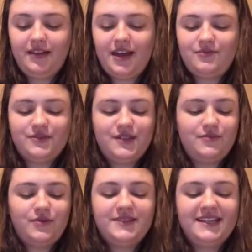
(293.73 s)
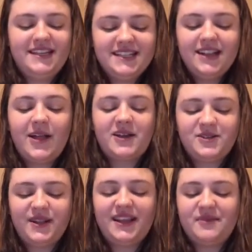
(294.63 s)
and it was the most
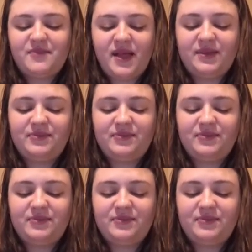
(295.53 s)
intellectually compelling